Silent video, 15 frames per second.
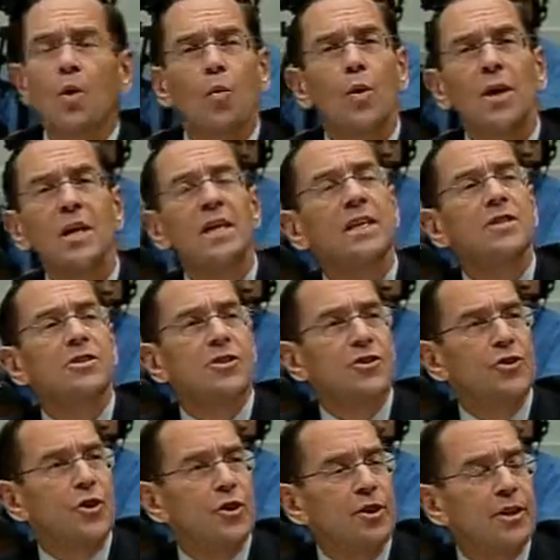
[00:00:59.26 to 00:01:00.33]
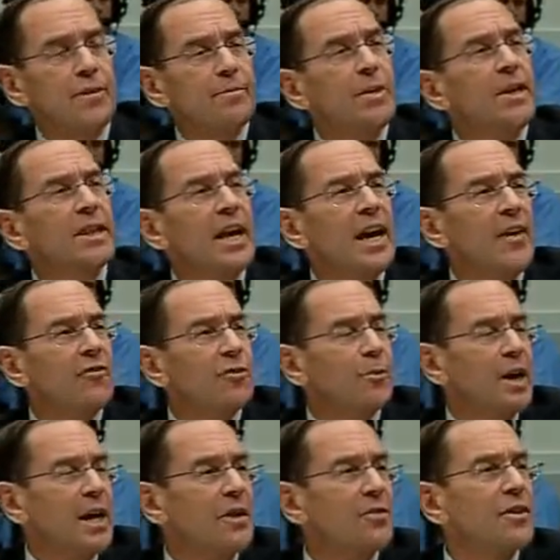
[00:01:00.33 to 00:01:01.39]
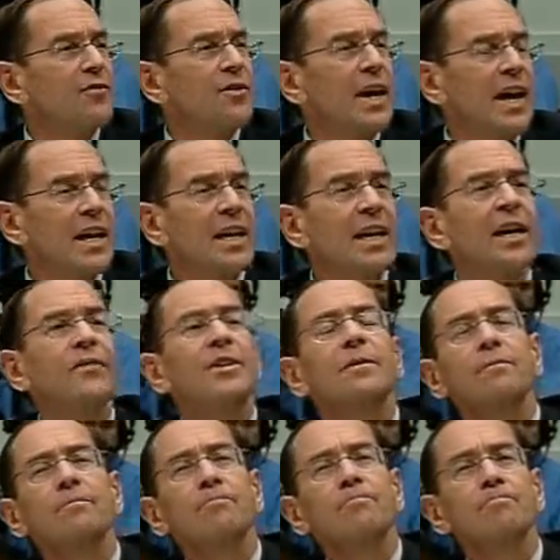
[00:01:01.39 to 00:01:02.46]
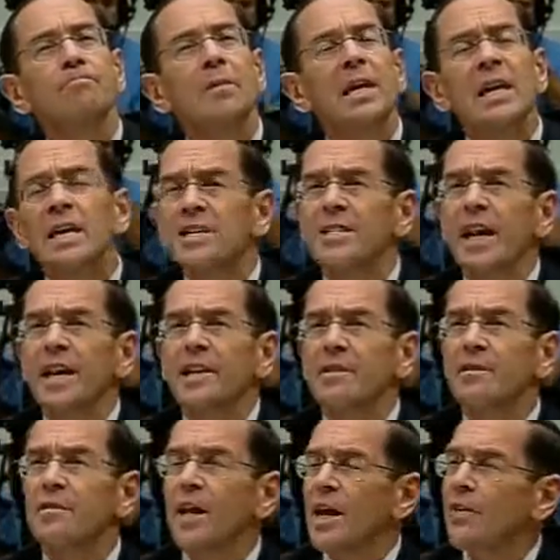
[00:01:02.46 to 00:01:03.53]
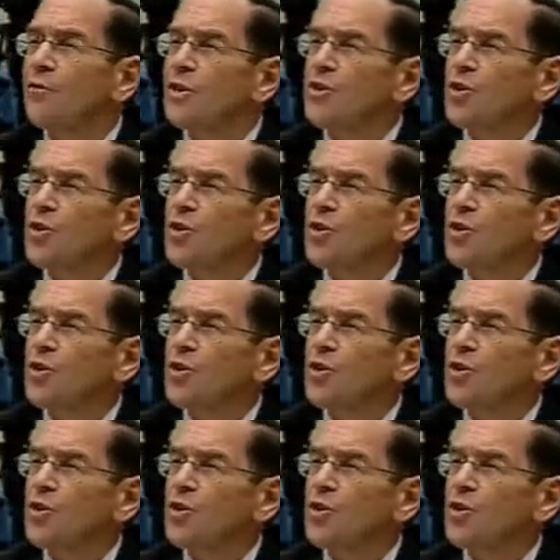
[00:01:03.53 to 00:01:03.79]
What he has asserted in the aftermath of 9/11 is that every